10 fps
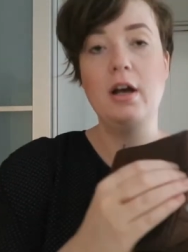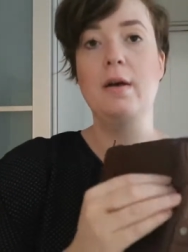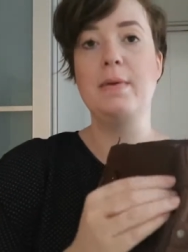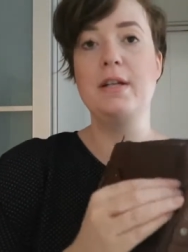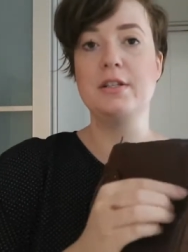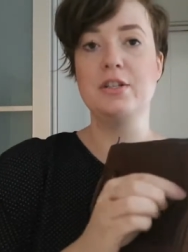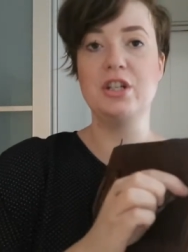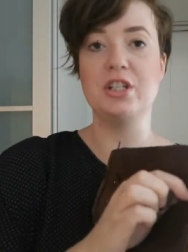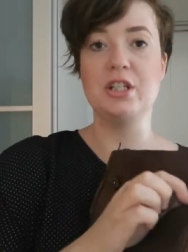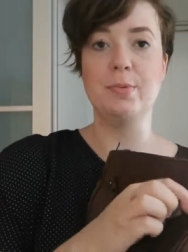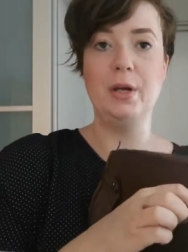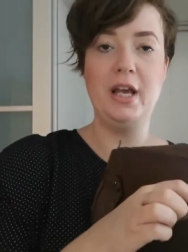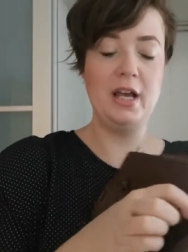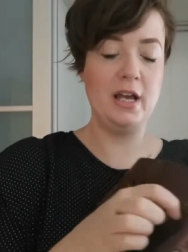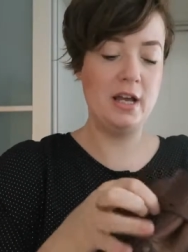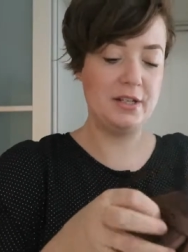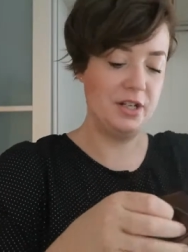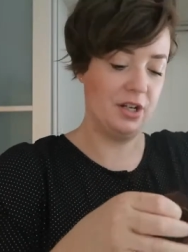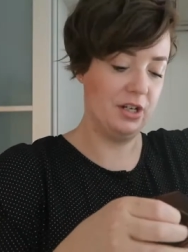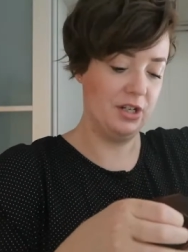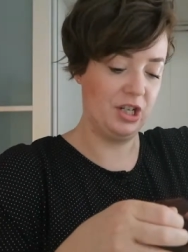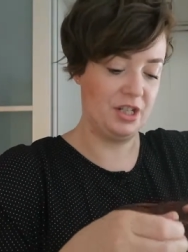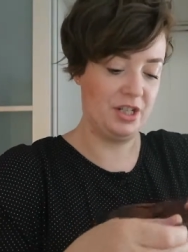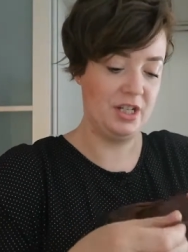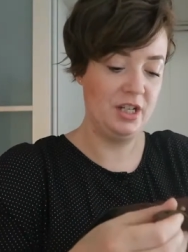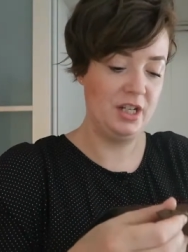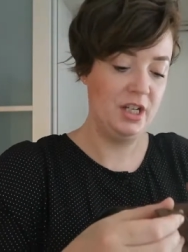It's adjustable here, so you can adjust